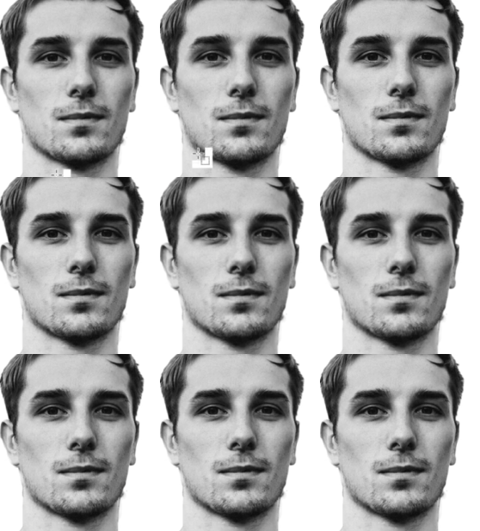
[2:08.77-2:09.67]

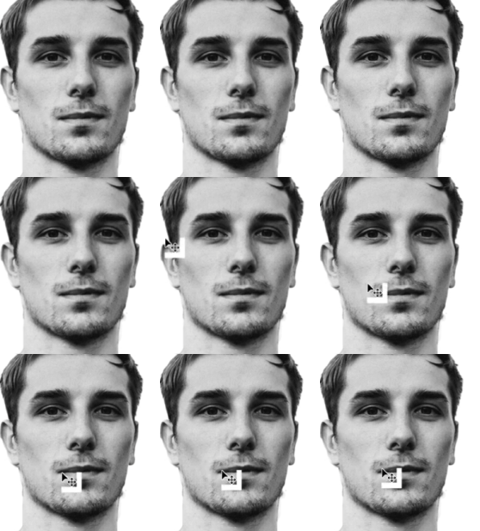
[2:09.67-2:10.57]

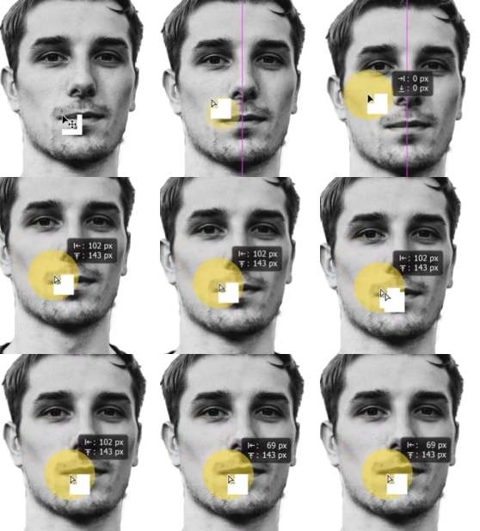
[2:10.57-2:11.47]

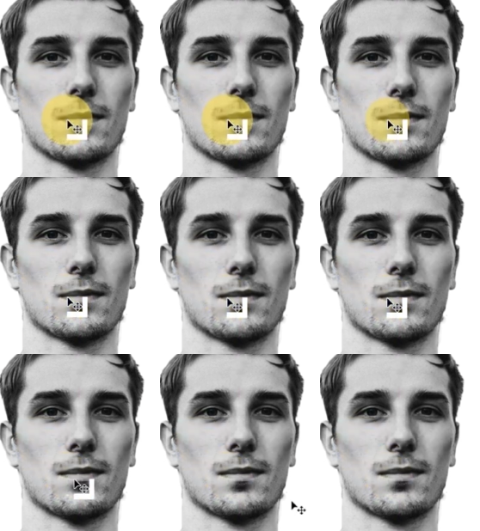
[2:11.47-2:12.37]

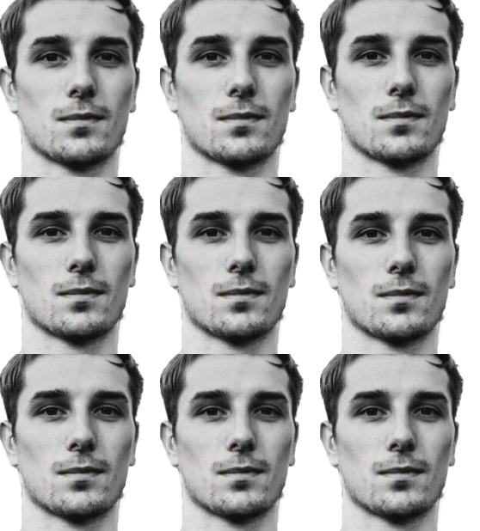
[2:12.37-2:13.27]

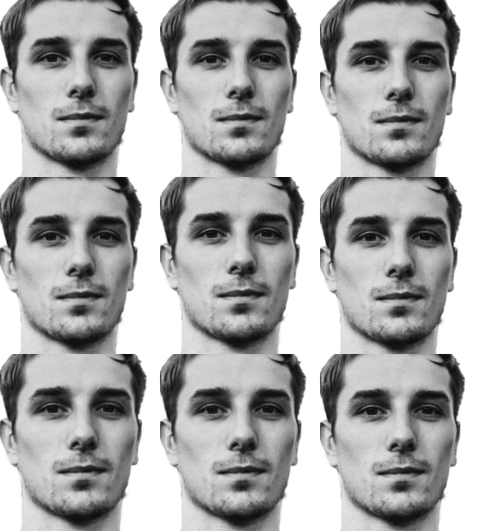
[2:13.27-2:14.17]

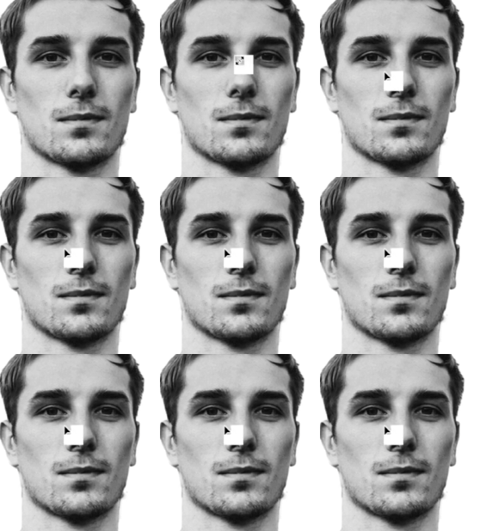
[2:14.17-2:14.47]
[no speech]